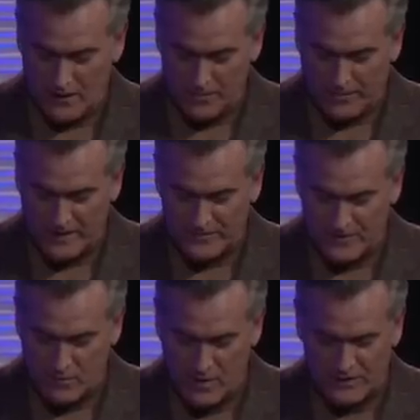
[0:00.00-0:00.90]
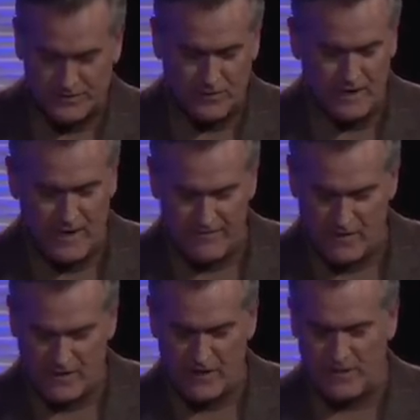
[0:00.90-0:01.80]
little place in the woods. Okay,
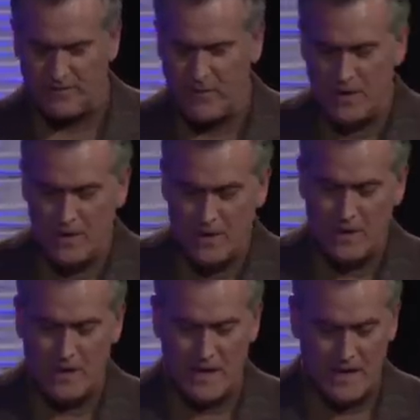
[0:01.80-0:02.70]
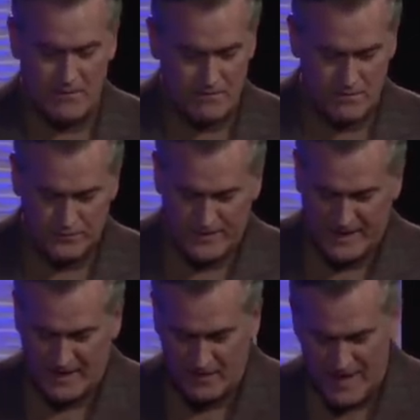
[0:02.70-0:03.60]
very good. Uh, we'll
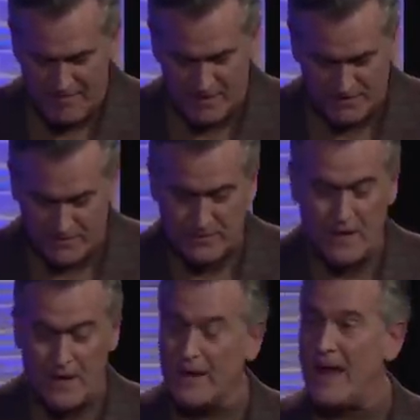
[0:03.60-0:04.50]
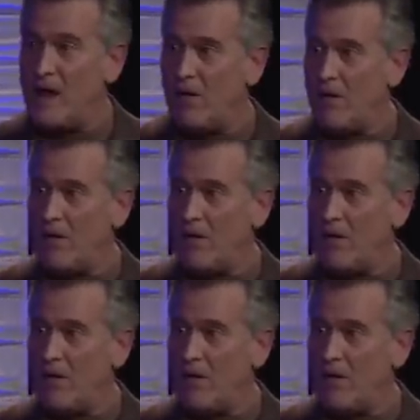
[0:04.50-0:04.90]
take care of that business. Now,